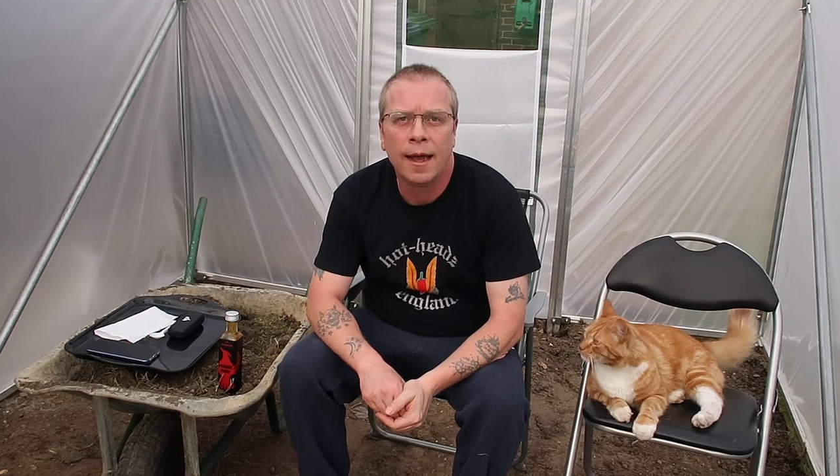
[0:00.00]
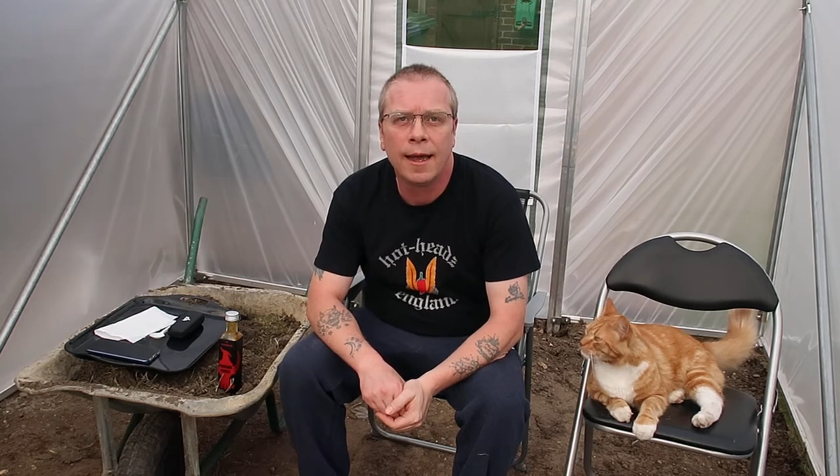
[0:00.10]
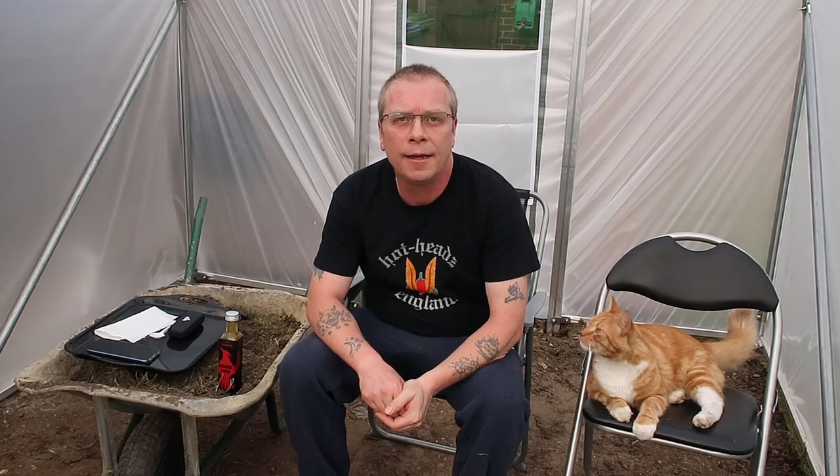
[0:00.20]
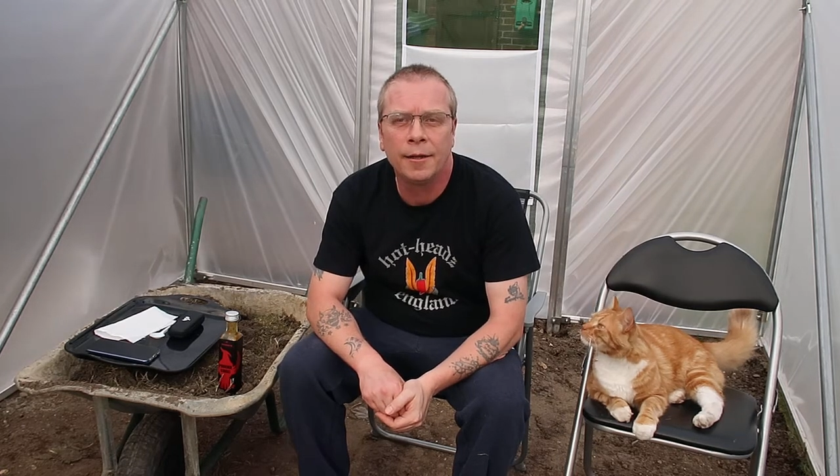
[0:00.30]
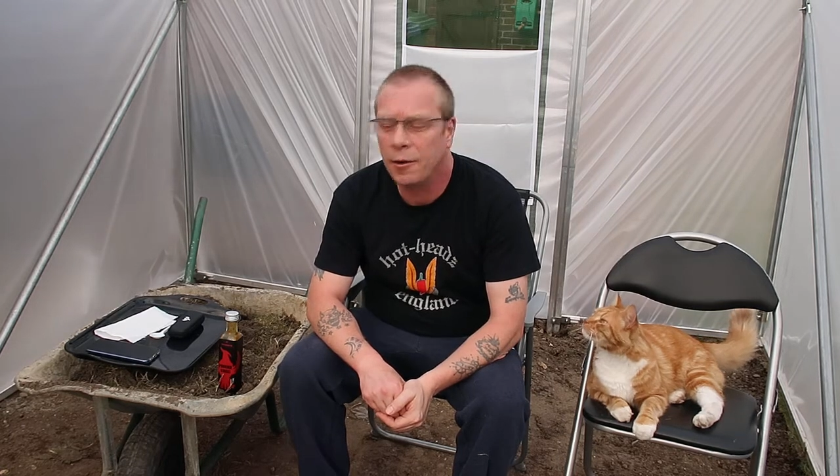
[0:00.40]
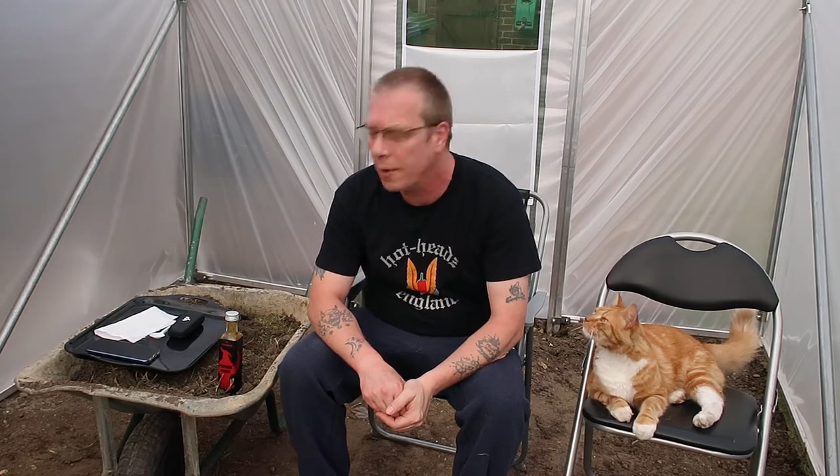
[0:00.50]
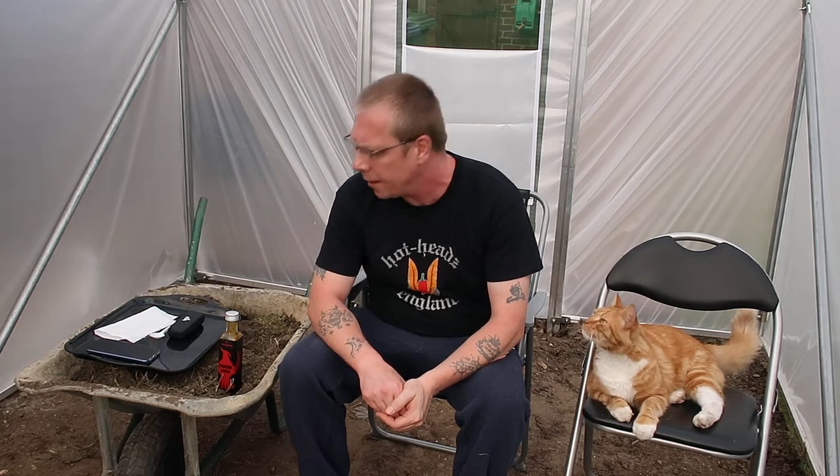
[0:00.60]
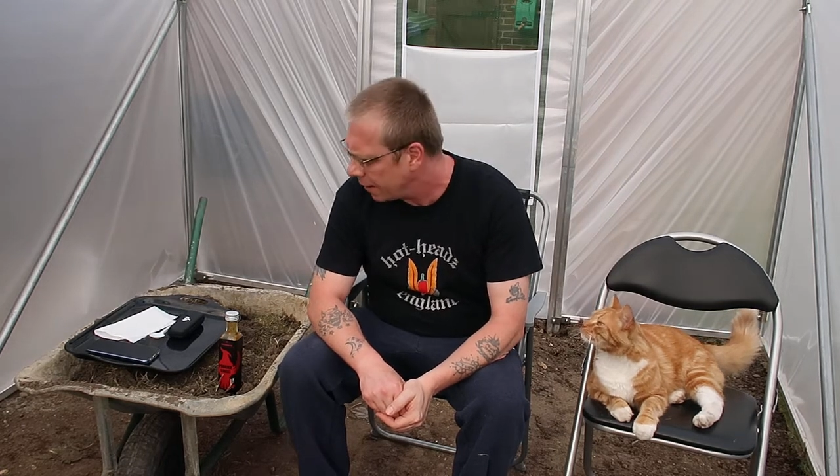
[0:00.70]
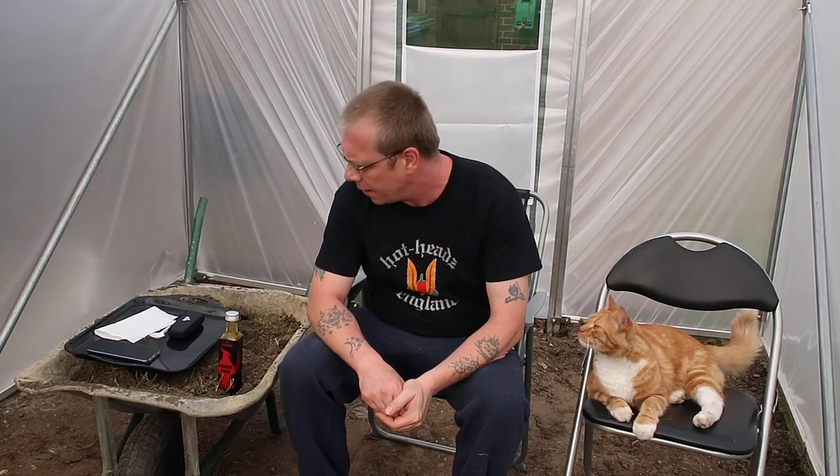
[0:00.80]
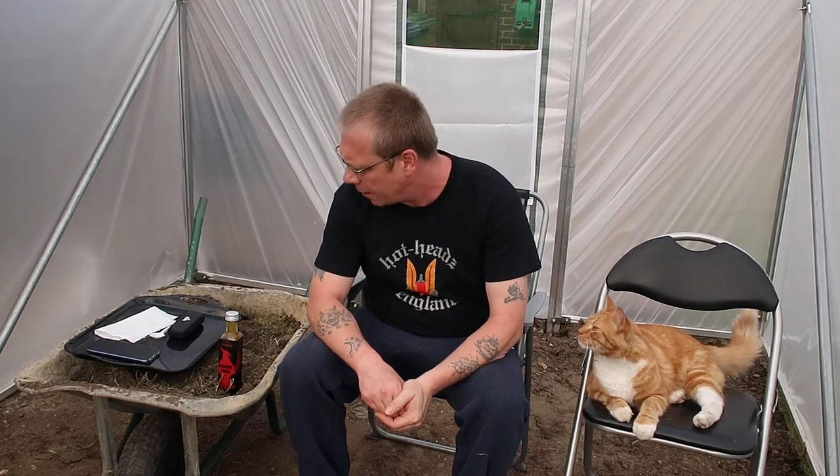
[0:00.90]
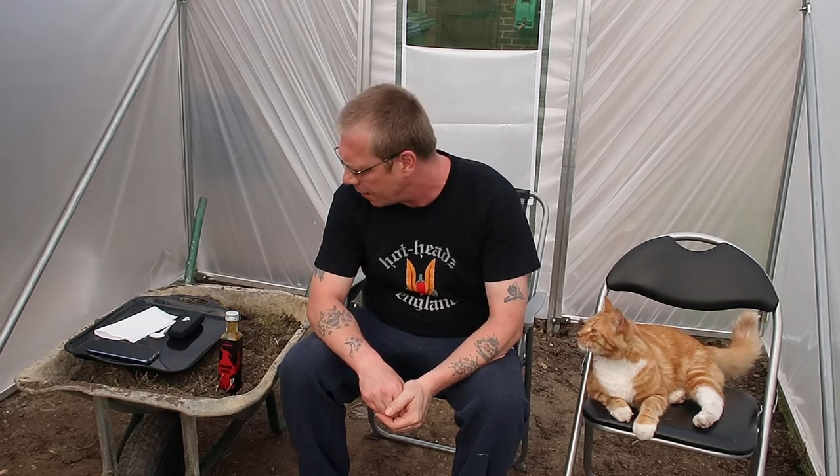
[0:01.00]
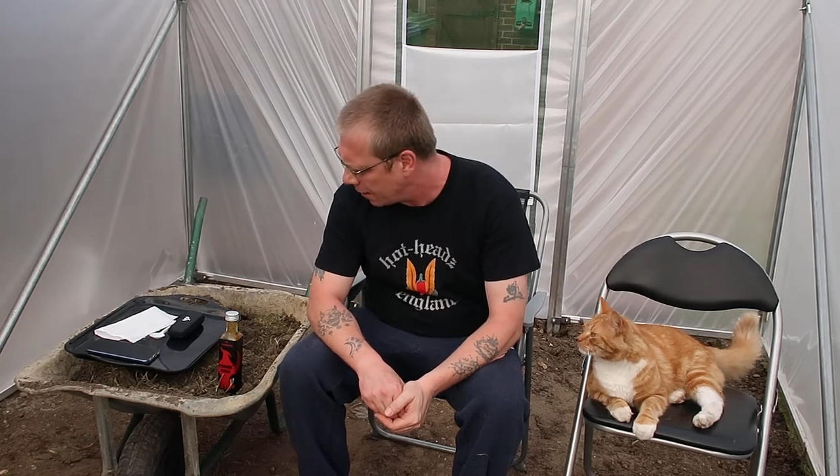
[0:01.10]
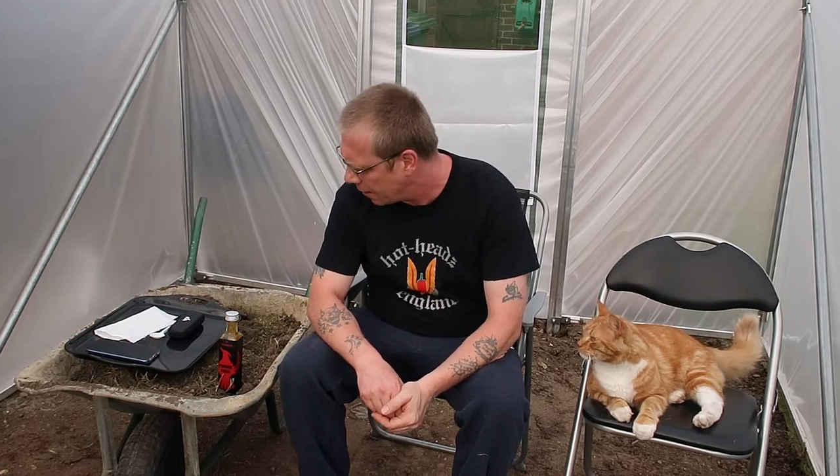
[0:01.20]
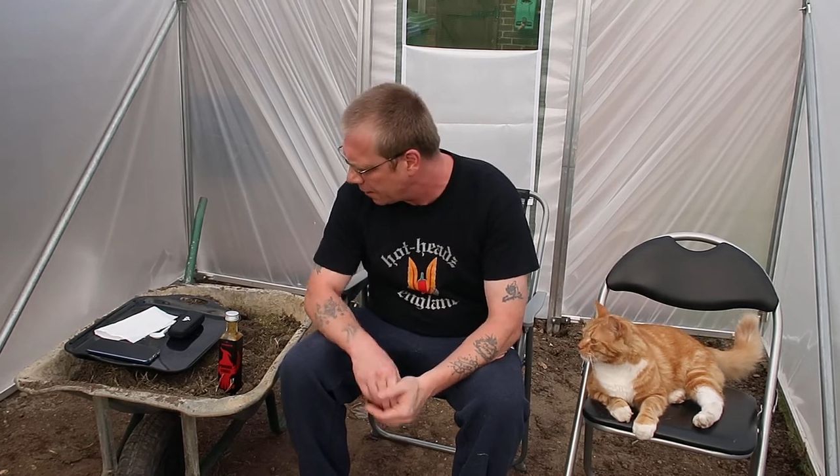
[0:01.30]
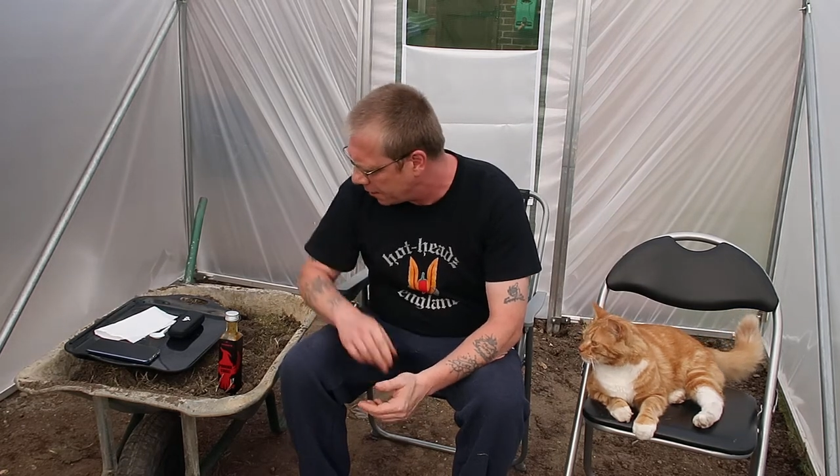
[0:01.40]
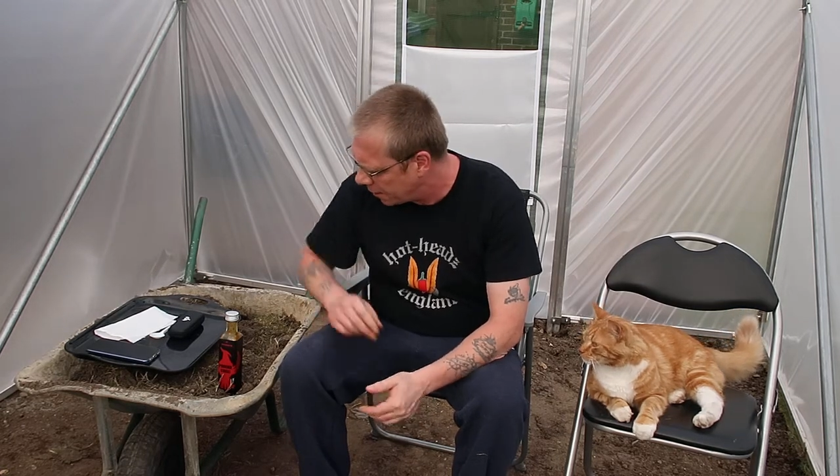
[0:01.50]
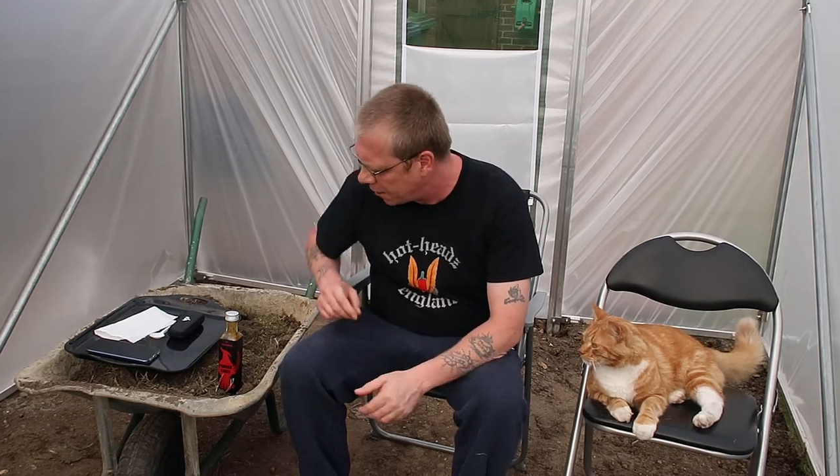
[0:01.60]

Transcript: How you doing? Uh,